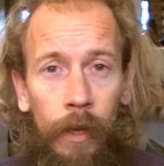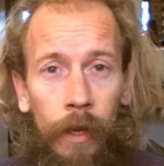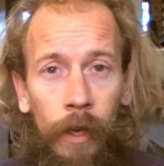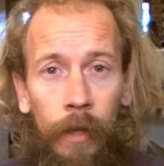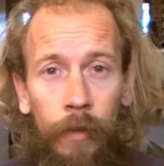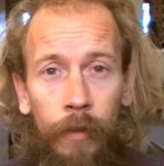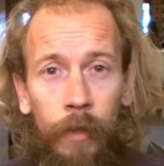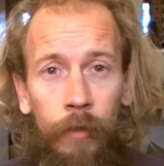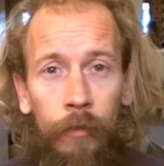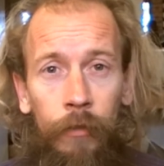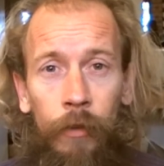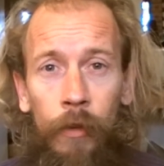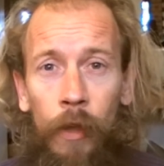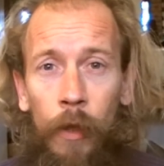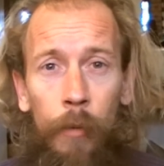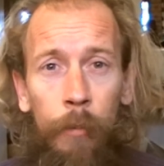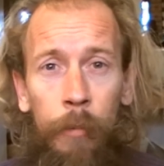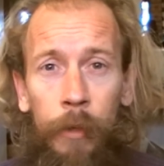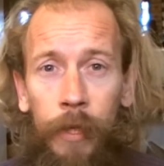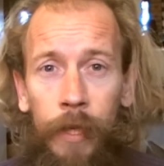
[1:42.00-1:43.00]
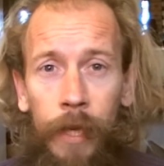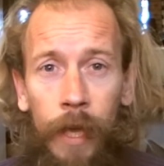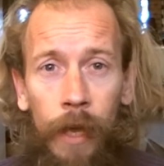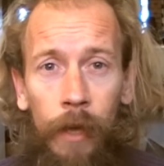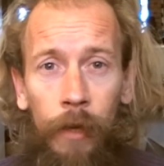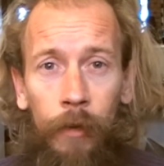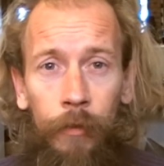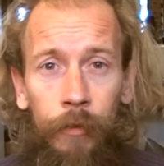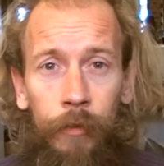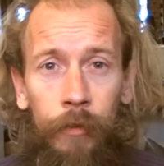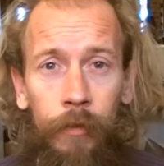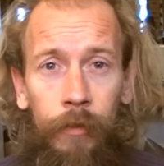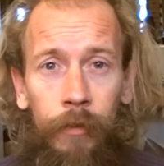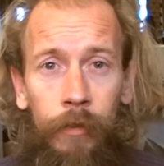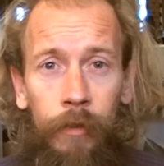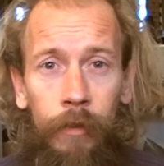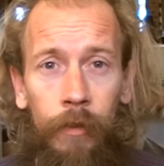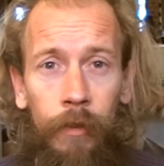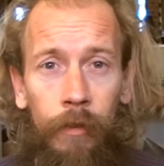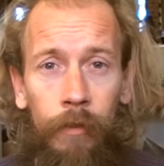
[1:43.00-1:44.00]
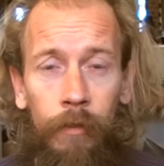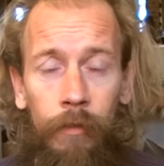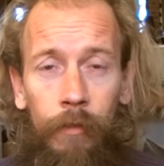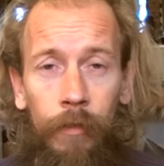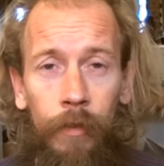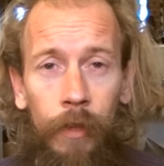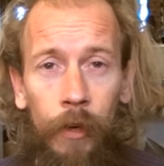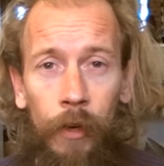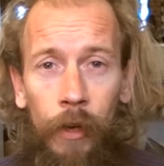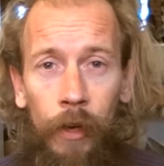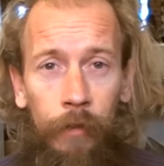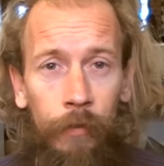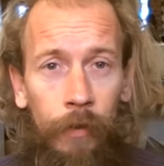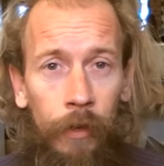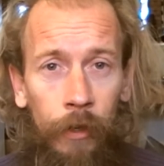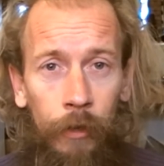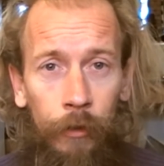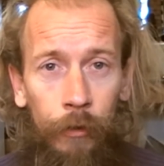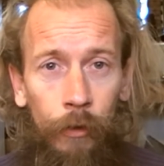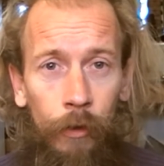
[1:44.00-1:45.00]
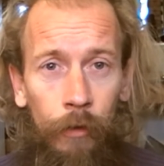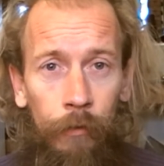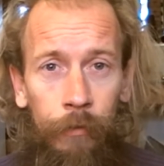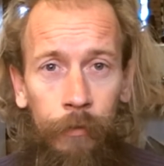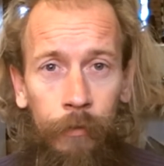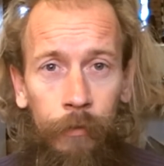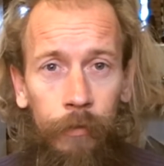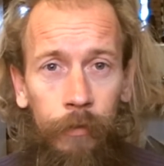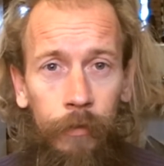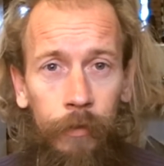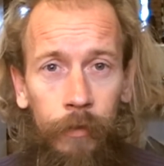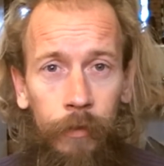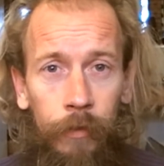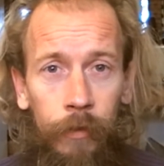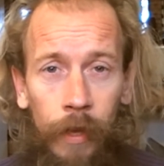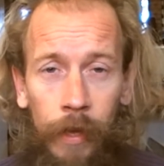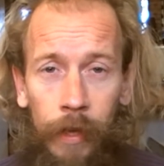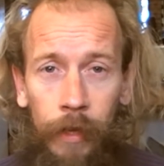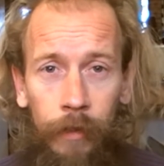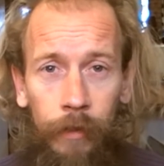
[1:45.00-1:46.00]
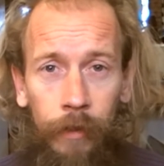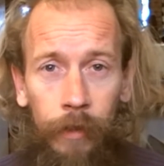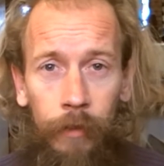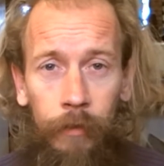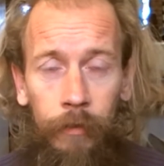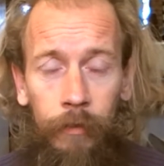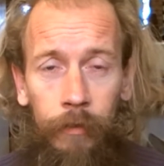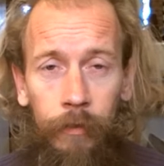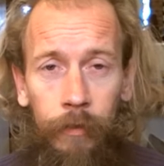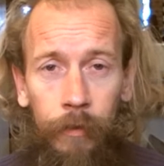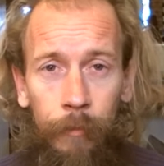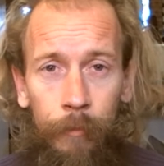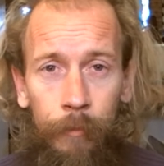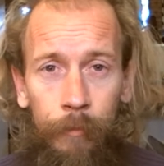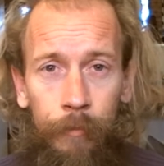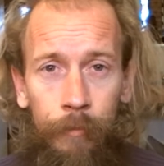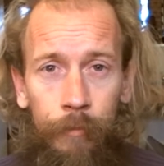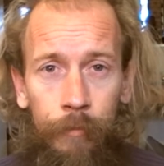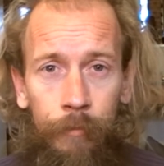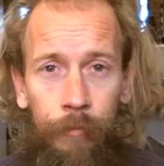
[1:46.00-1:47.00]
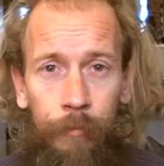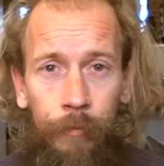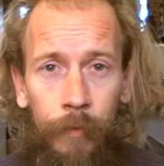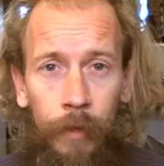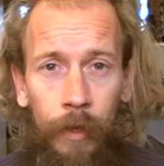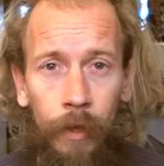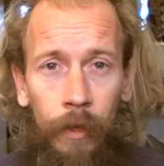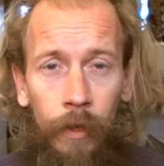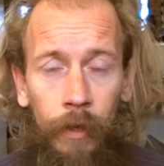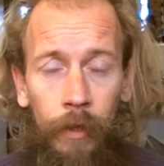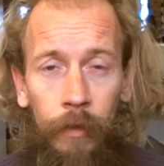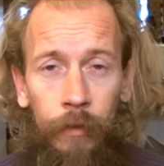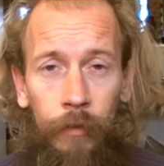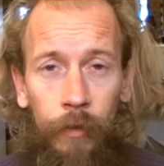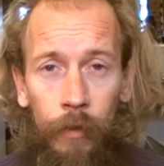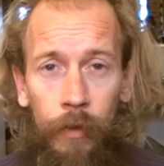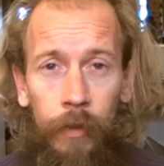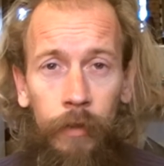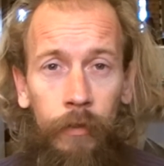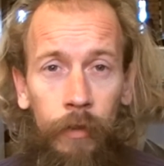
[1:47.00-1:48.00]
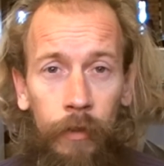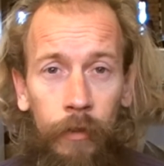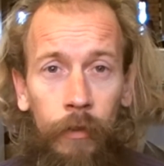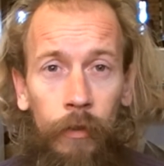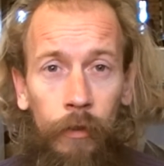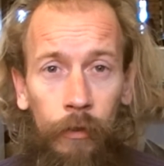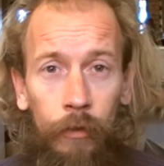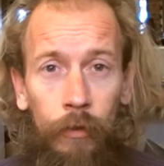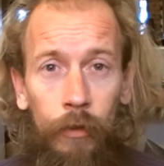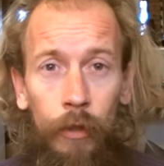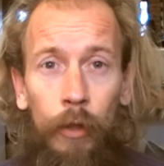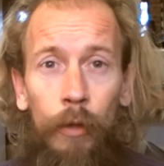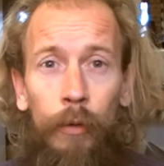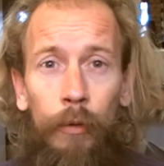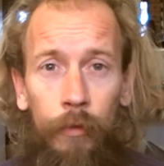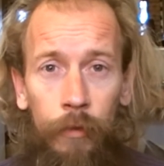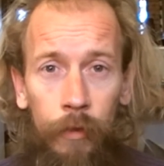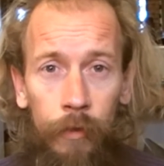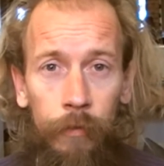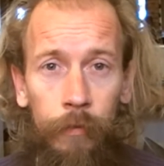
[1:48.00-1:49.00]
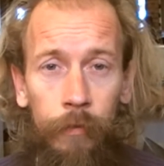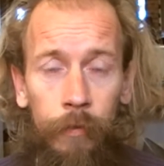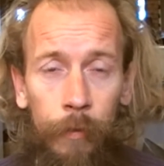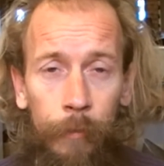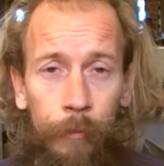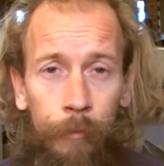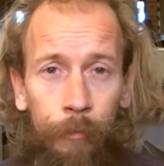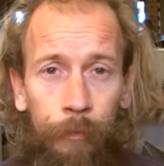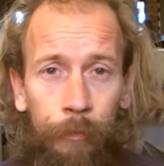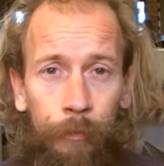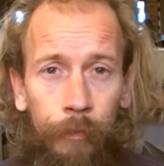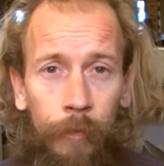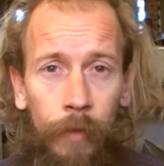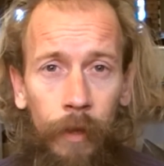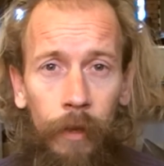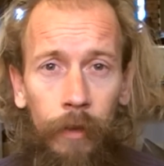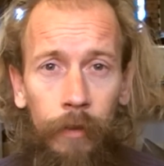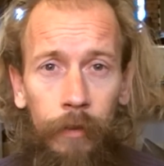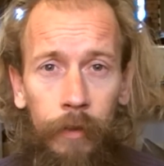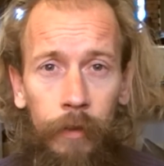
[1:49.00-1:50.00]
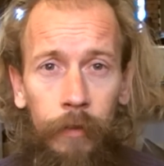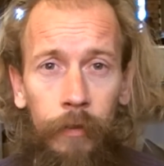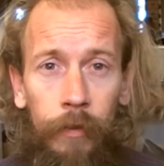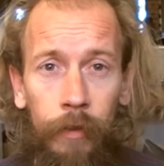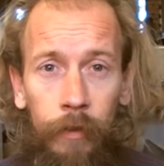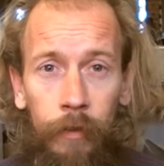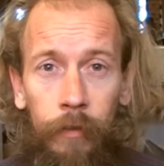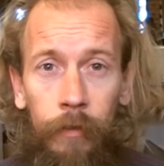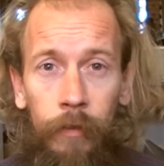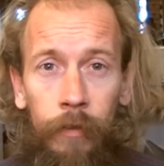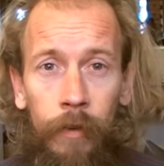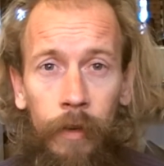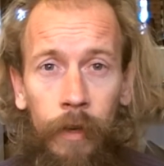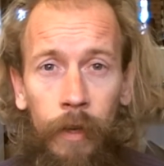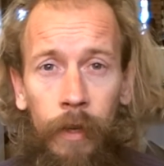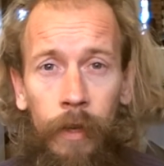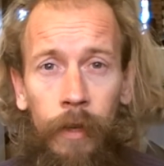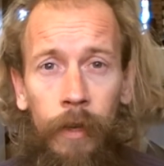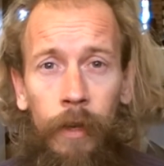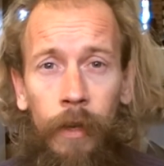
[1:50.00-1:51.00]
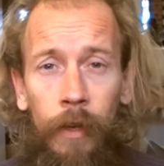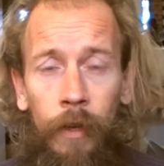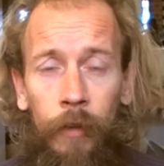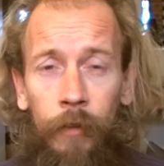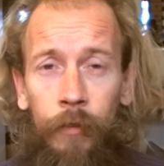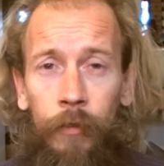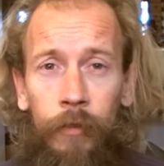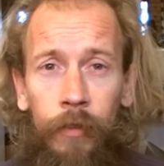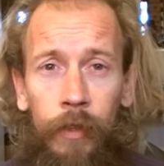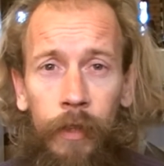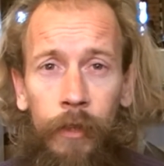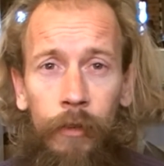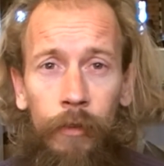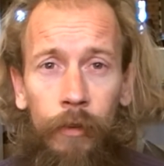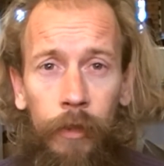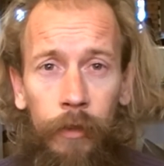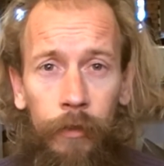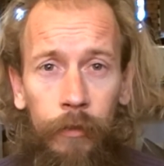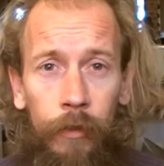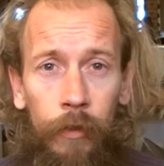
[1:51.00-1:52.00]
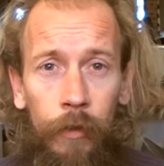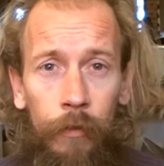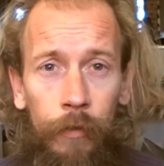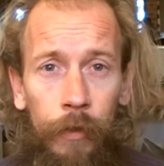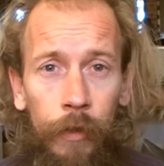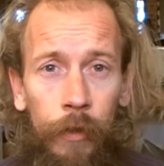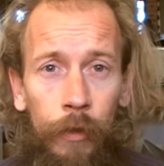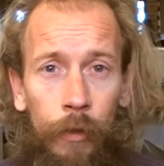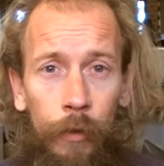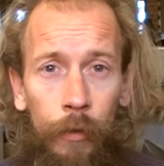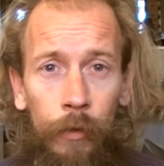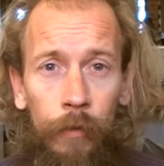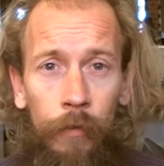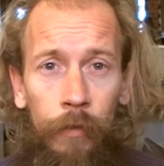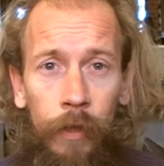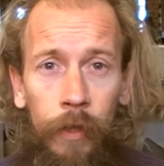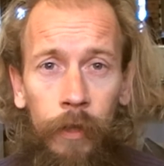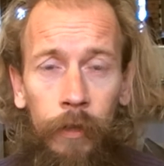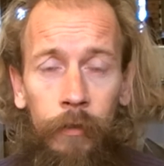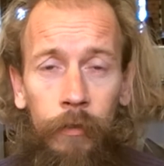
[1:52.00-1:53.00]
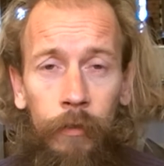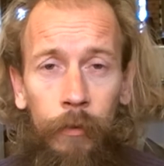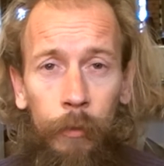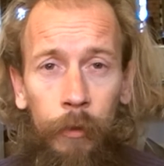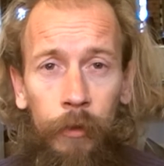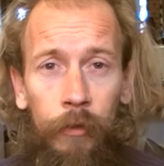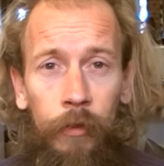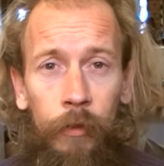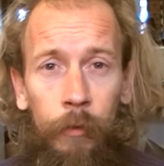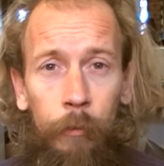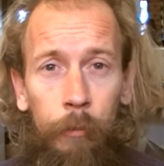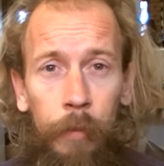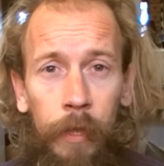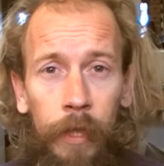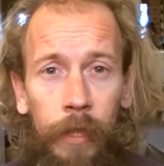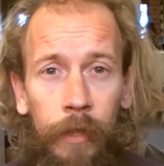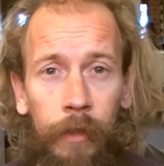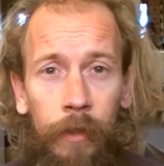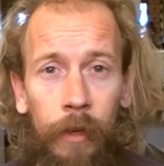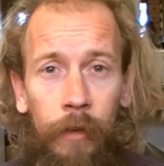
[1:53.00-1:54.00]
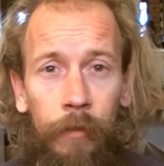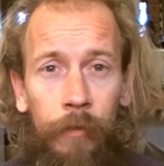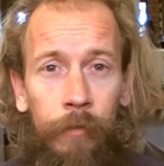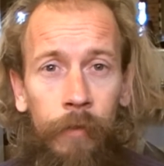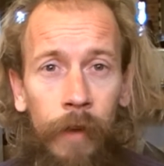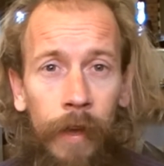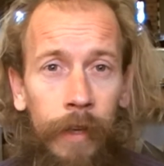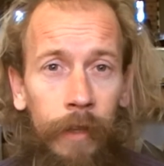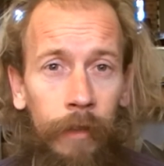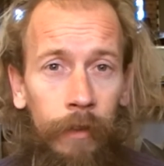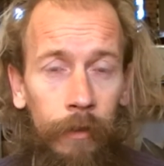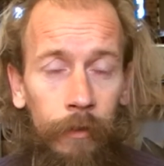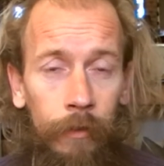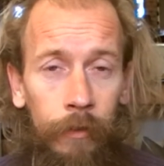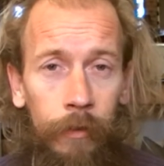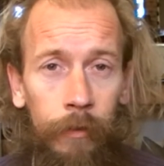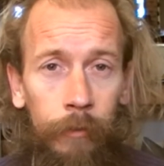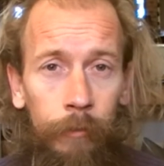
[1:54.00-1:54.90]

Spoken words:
And there's nobody else that I've heard of saying this. So this is exclusive. This is a secret of the universe which has been unveiled.